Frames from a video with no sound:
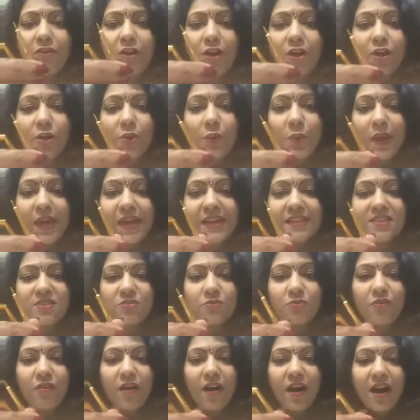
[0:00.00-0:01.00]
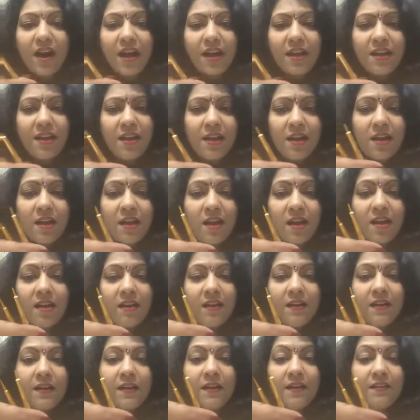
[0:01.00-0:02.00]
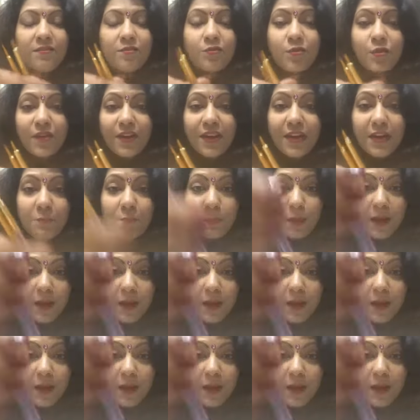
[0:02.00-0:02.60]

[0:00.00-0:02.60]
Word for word: for you. It's 1, 3